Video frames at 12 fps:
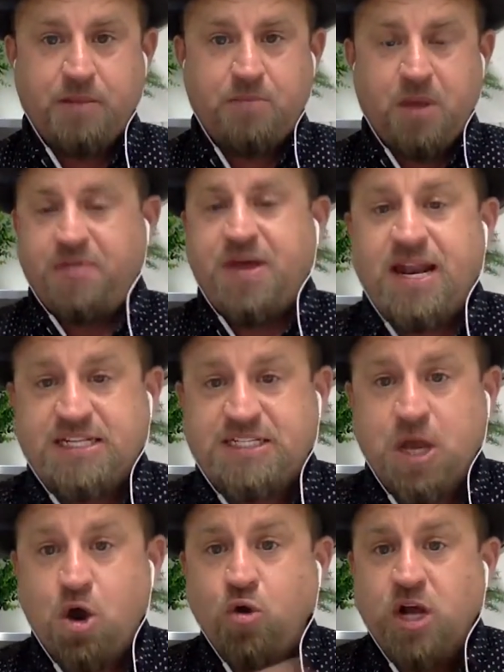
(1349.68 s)
Then yeah. it's
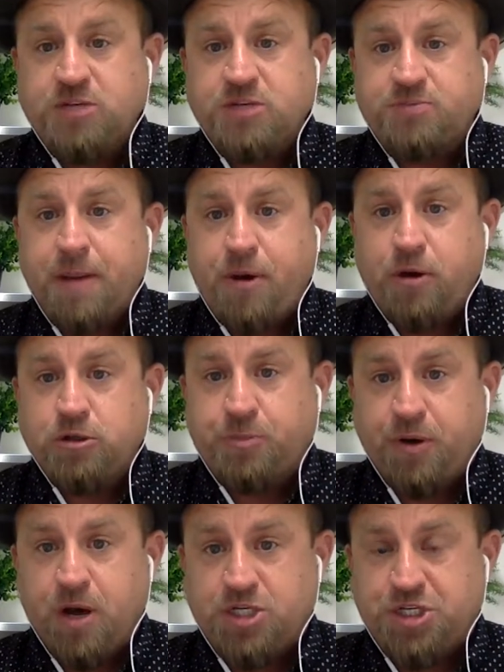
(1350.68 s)
who does my post
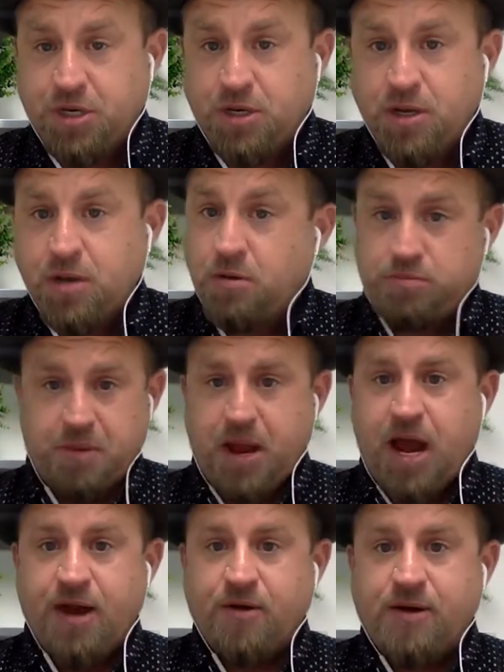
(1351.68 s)
production? I
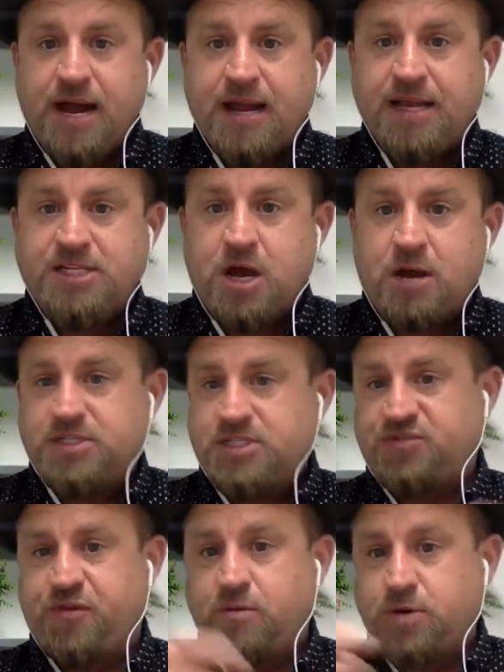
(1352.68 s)
hire a guy like Thomas's
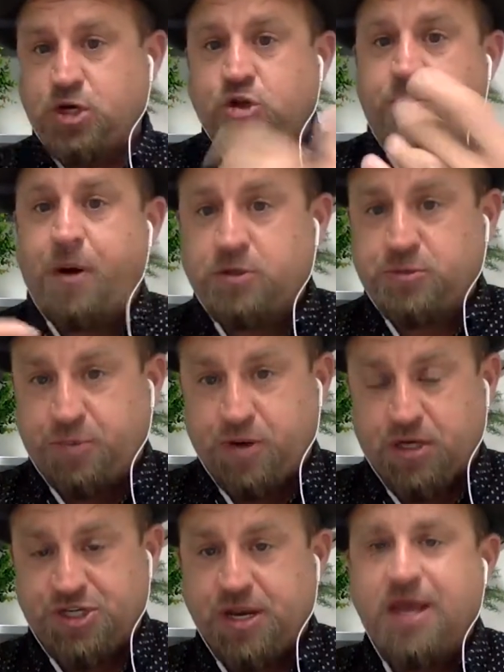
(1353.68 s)
firm to do the post
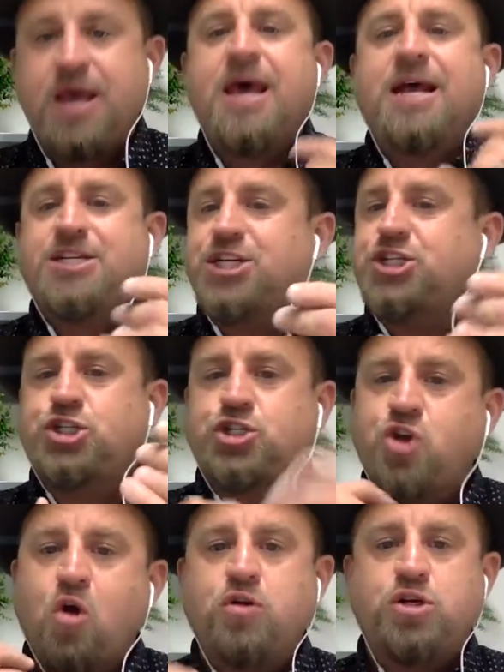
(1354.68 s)
production. Just
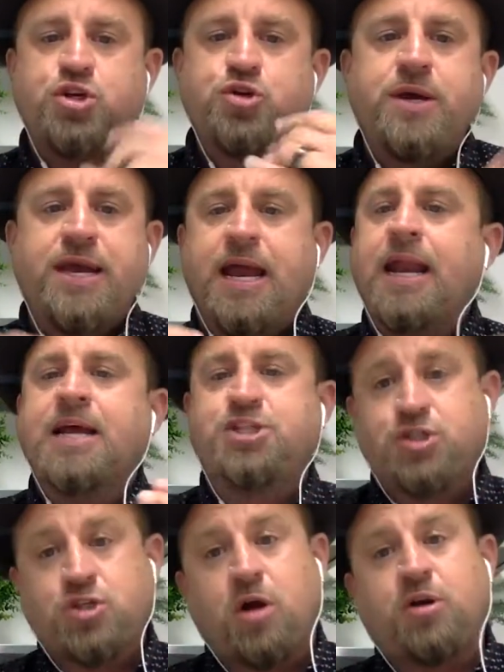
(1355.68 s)
start doing it, and as you
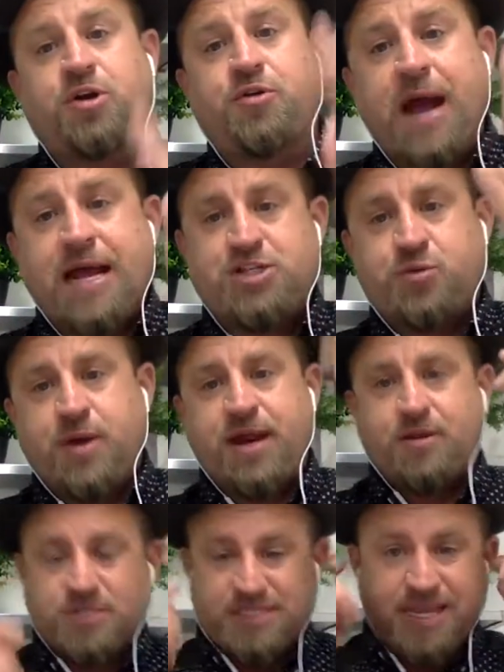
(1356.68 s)
start to graduate, you'll
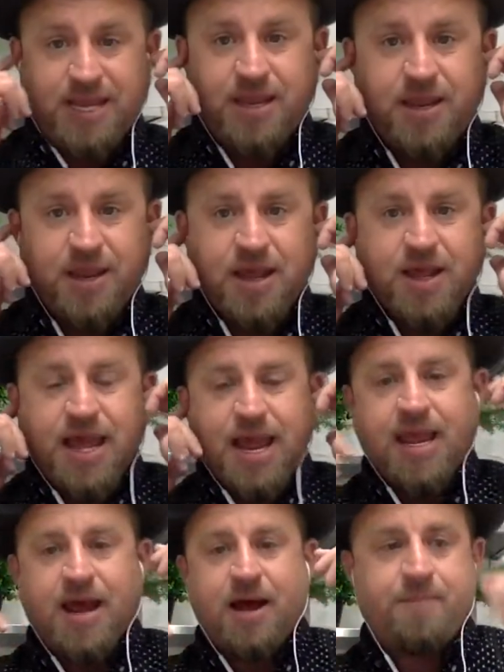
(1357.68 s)
see a
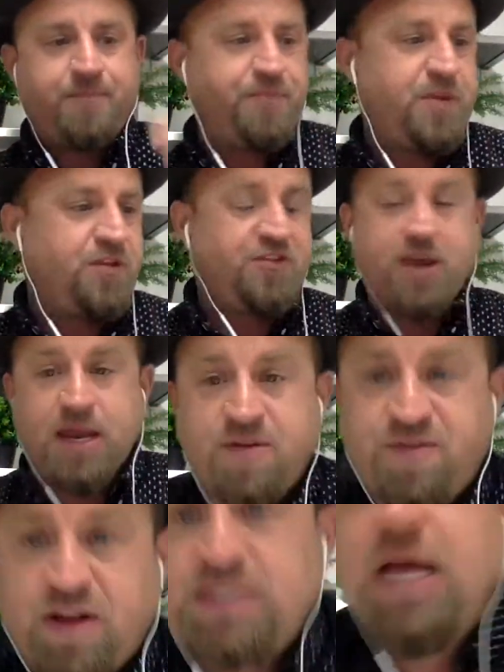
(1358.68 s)
um, you'll see an influx.